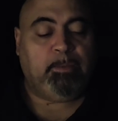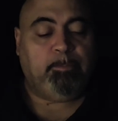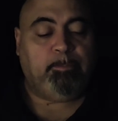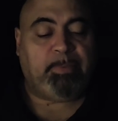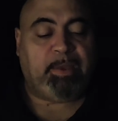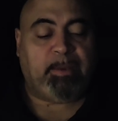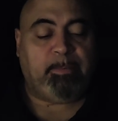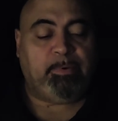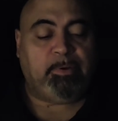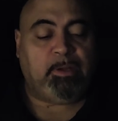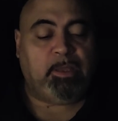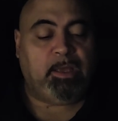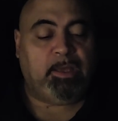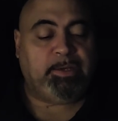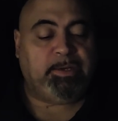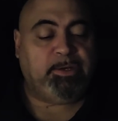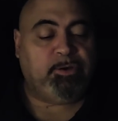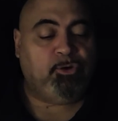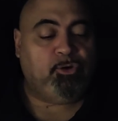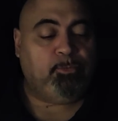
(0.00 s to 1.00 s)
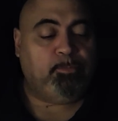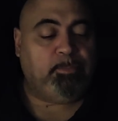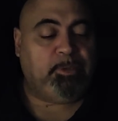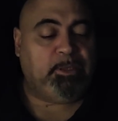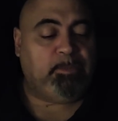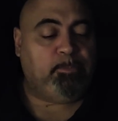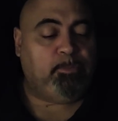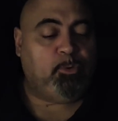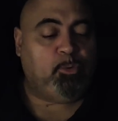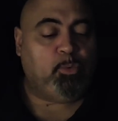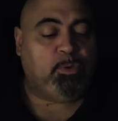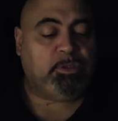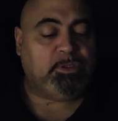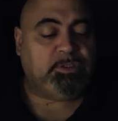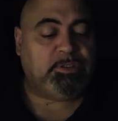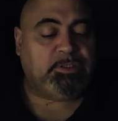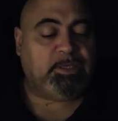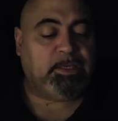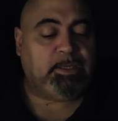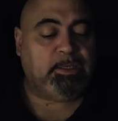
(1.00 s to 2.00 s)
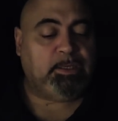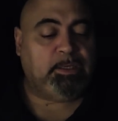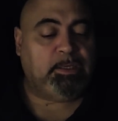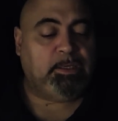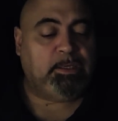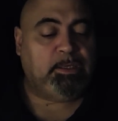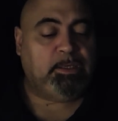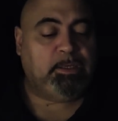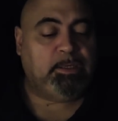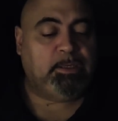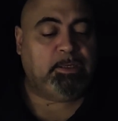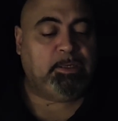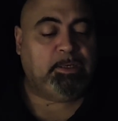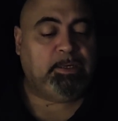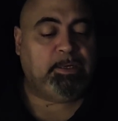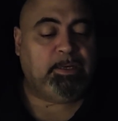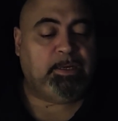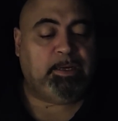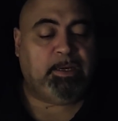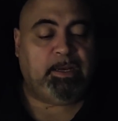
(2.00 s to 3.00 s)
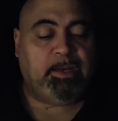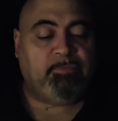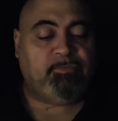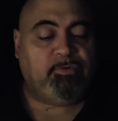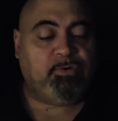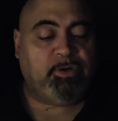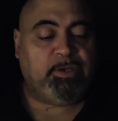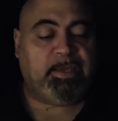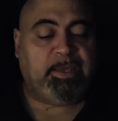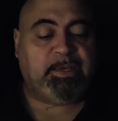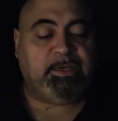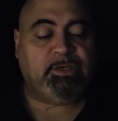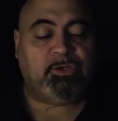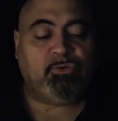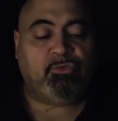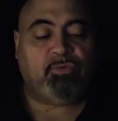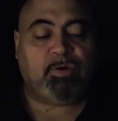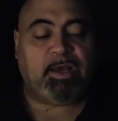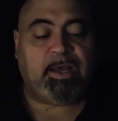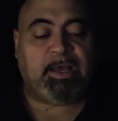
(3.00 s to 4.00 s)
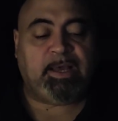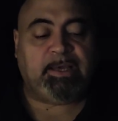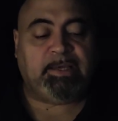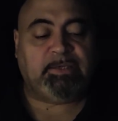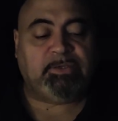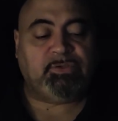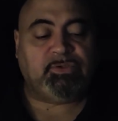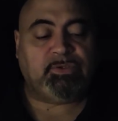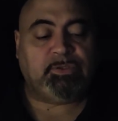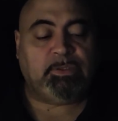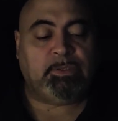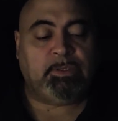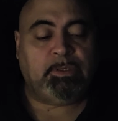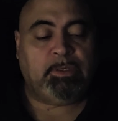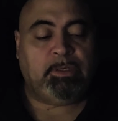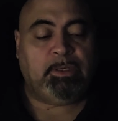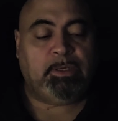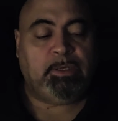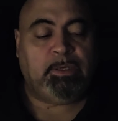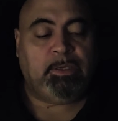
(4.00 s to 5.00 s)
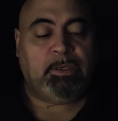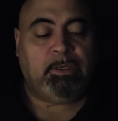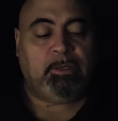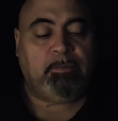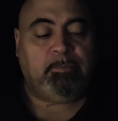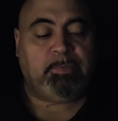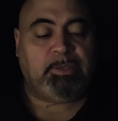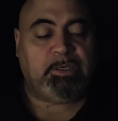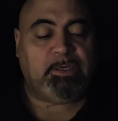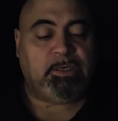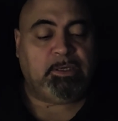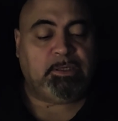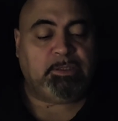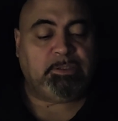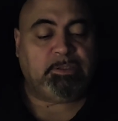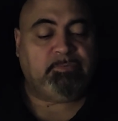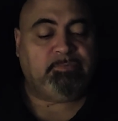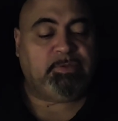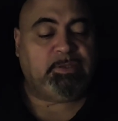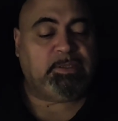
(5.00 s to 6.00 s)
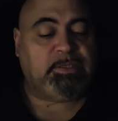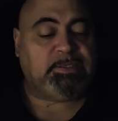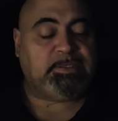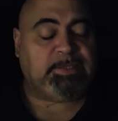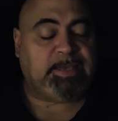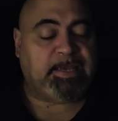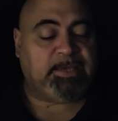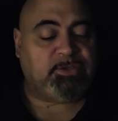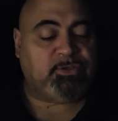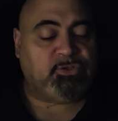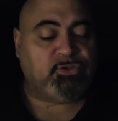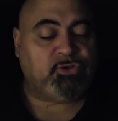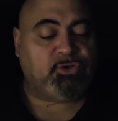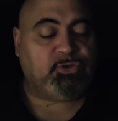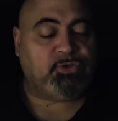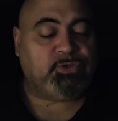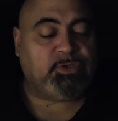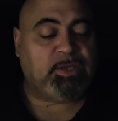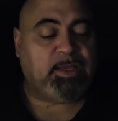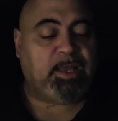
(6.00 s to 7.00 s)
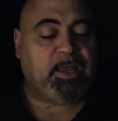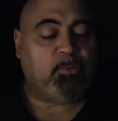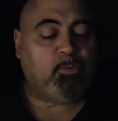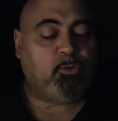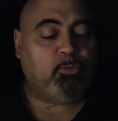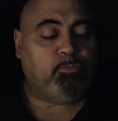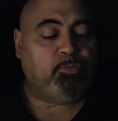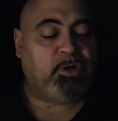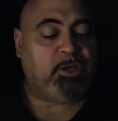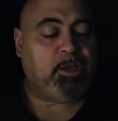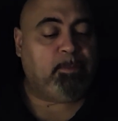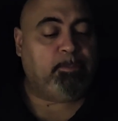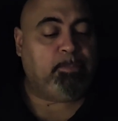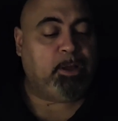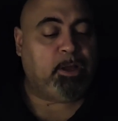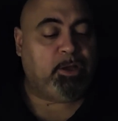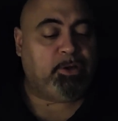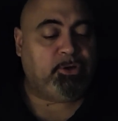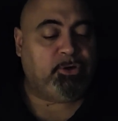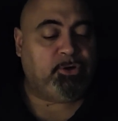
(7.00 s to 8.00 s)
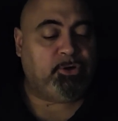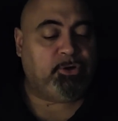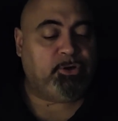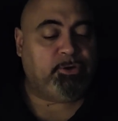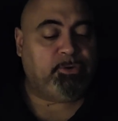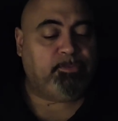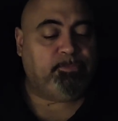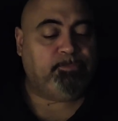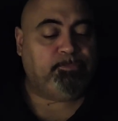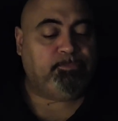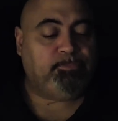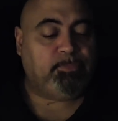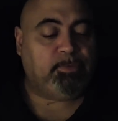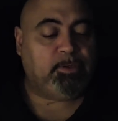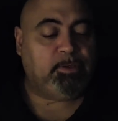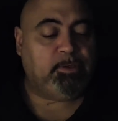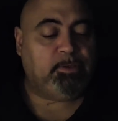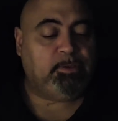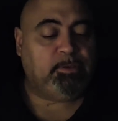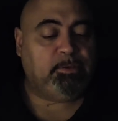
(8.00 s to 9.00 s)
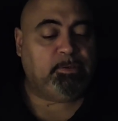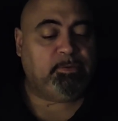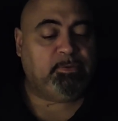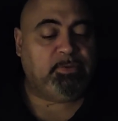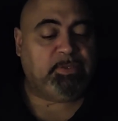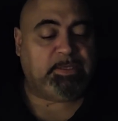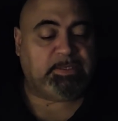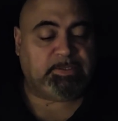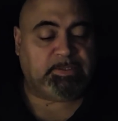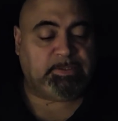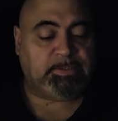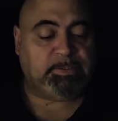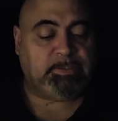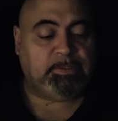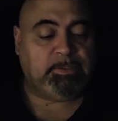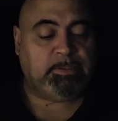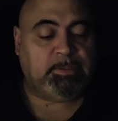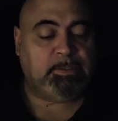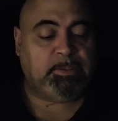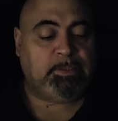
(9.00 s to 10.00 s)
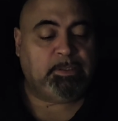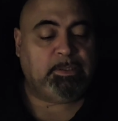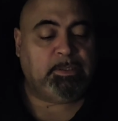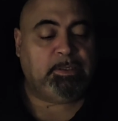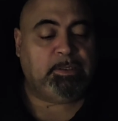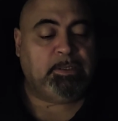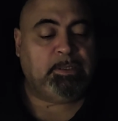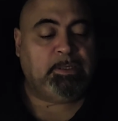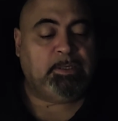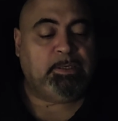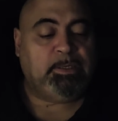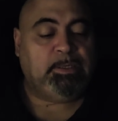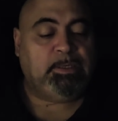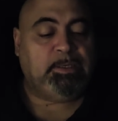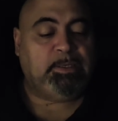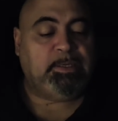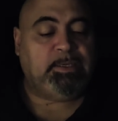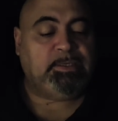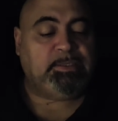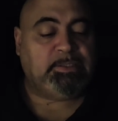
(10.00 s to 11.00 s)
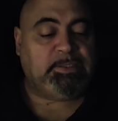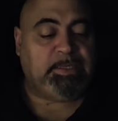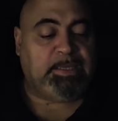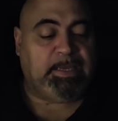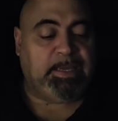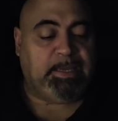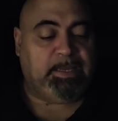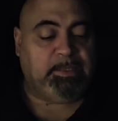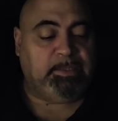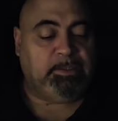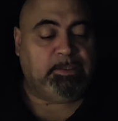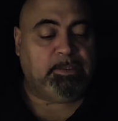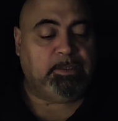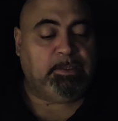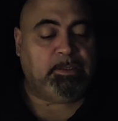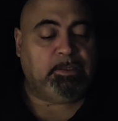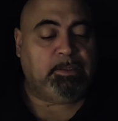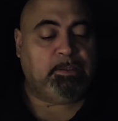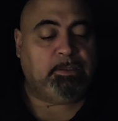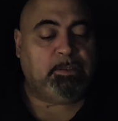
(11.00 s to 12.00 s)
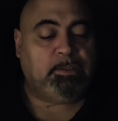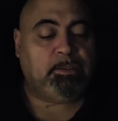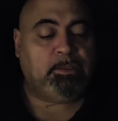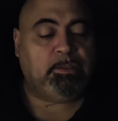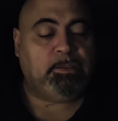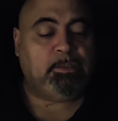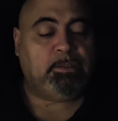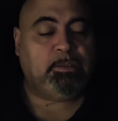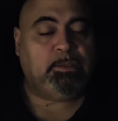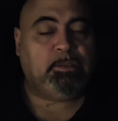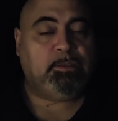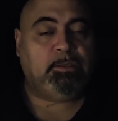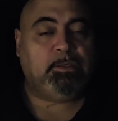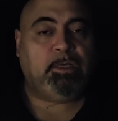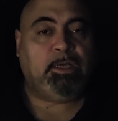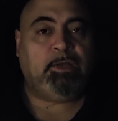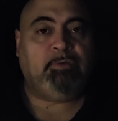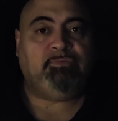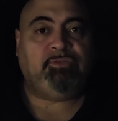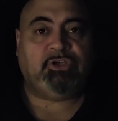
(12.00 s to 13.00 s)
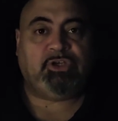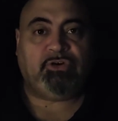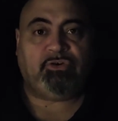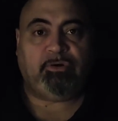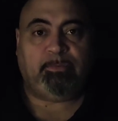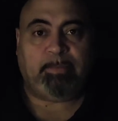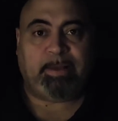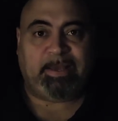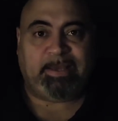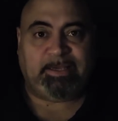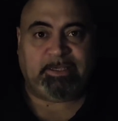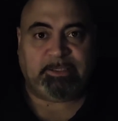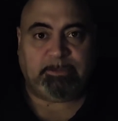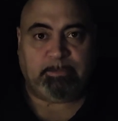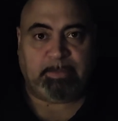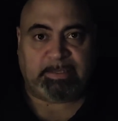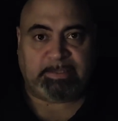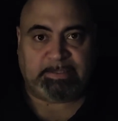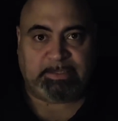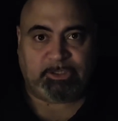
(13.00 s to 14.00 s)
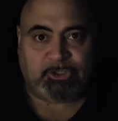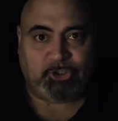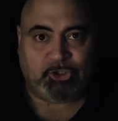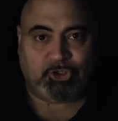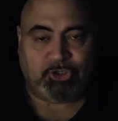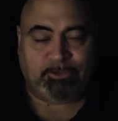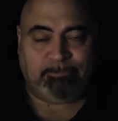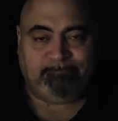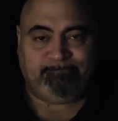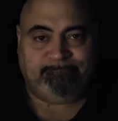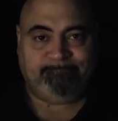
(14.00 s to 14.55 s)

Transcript: Babylon and her people will sink, never again to rise, because of the disasters I will bring upon her. This is the end of Jeremiah's message.